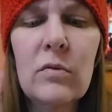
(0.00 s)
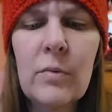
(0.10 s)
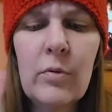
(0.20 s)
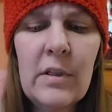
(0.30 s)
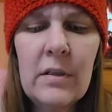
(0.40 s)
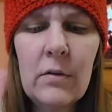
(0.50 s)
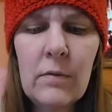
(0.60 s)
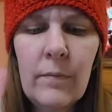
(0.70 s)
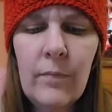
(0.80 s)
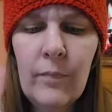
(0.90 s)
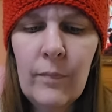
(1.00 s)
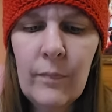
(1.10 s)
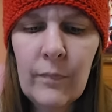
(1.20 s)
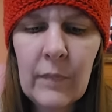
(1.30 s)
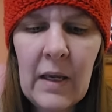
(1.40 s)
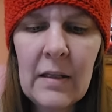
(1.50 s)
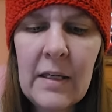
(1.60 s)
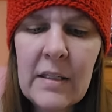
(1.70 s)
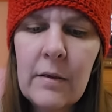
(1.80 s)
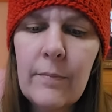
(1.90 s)
really pretty, though. I
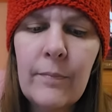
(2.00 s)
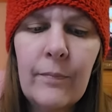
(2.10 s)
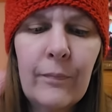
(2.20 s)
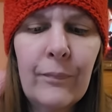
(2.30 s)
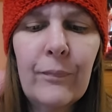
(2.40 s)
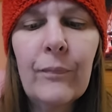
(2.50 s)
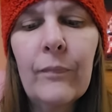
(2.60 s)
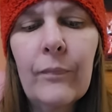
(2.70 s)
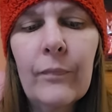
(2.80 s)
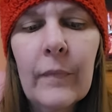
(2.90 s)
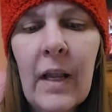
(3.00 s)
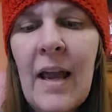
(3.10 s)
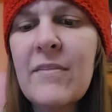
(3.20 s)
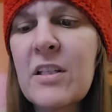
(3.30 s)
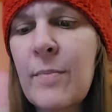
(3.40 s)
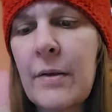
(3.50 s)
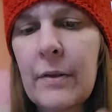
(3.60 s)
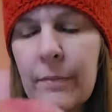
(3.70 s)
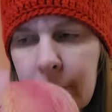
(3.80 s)
like it. I have to smell it.